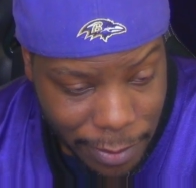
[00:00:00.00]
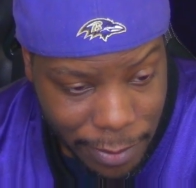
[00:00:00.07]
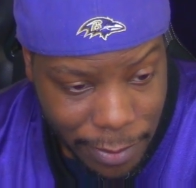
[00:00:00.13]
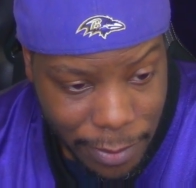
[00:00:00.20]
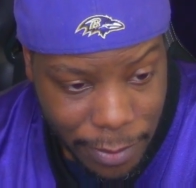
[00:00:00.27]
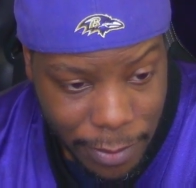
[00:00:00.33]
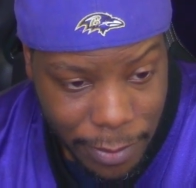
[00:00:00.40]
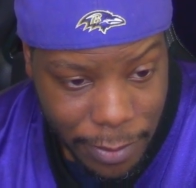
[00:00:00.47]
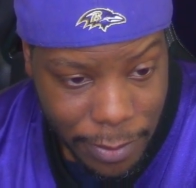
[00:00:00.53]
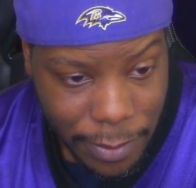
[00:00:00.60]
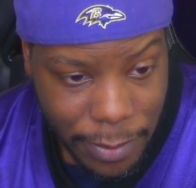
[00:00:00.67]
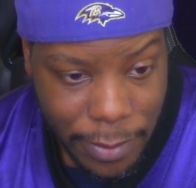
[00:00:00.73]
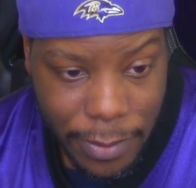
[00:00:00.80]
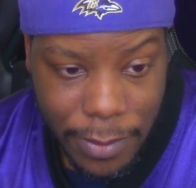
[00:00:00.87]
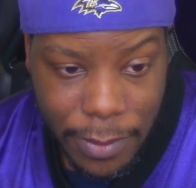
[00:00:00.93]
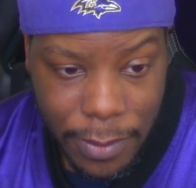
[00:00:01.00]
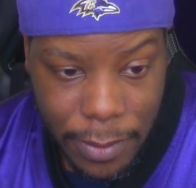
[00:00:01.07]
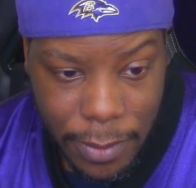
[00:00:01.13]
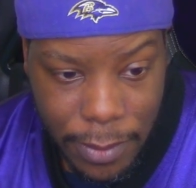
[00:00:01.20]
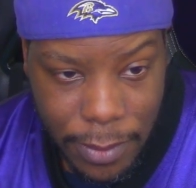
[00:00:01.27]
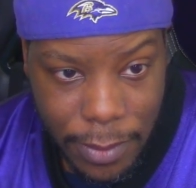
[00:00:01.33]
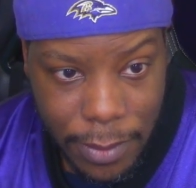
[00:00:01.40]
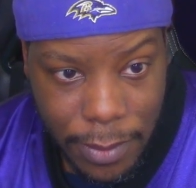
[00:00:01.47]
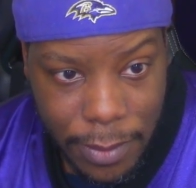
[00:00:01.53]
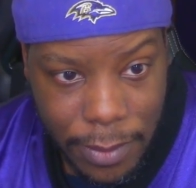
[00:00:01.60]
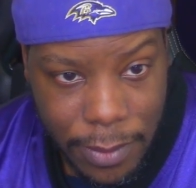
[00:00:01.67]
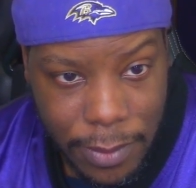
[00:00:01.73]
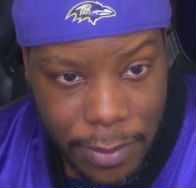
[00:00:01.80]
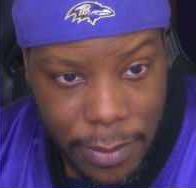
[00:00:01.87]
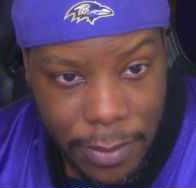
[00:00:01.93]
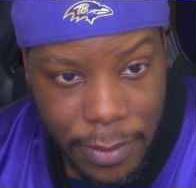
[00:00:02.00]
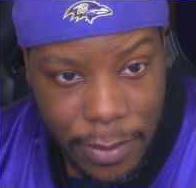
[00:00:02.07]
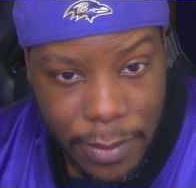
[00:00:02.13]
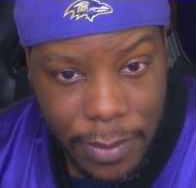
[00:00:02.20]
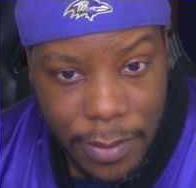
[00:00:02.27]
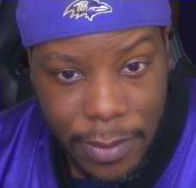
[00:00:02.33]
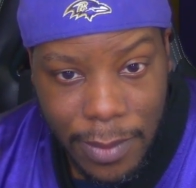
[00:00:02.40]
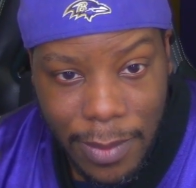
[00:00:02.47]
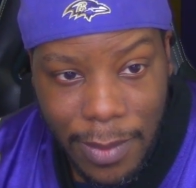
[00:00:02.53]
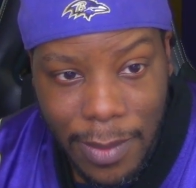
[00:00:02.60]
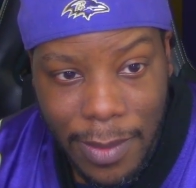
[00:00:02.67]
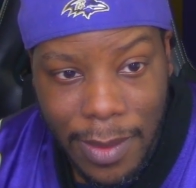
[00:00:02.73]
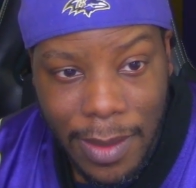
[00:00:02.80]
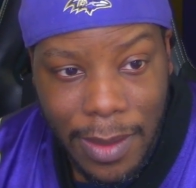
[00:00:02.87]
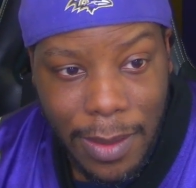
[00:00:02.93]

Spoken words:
[no speech]